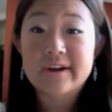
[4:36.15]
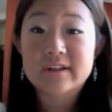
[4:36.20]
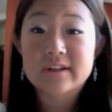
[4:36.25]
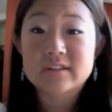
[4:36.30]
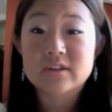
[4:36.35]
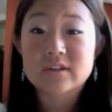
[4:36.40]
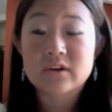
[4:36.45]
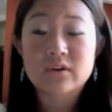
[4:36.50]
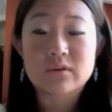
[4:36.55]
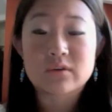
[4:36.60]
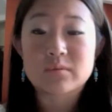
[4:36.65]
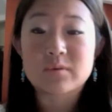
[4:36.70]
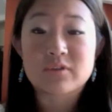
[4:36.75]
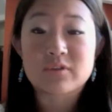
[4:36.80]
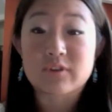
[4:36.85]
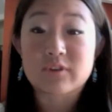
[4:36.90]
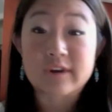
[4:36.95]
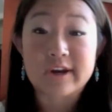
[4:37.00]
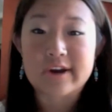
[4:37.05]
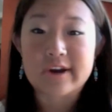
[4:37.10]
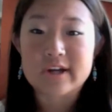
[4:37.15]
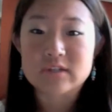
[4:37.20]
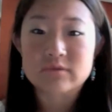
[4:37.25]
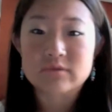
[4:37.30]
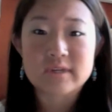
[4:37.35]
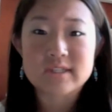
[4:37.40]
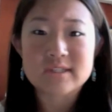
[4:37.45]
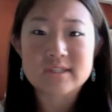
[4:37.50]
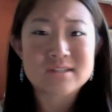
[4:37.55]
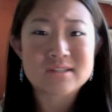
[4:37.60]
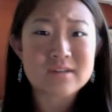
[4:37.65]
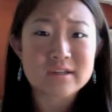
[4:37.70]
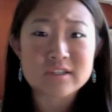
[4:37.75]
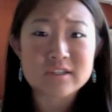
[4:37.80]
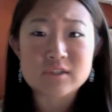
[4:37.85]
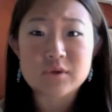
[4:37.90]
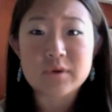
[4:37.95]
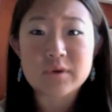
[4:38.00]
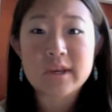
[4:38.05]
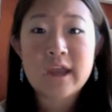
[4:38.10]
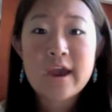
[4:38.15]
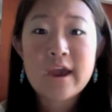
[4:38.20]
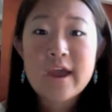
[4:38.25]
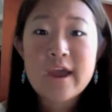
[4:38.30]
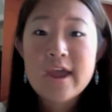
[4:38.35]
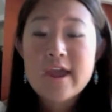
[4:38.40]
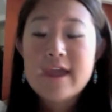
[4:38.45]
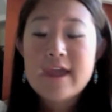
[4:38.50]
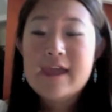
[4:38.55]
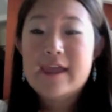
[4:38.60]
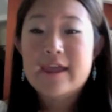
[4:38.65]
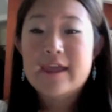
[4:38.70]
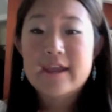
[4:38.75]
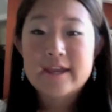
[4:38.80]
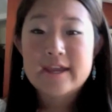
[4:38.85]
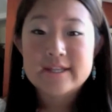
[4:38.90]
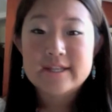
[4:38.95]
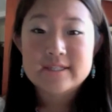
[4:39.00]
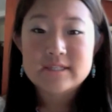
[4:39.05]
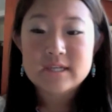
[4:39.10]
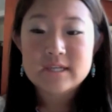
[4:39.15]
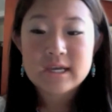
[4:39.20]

So before he graduates, that's all he's doing. And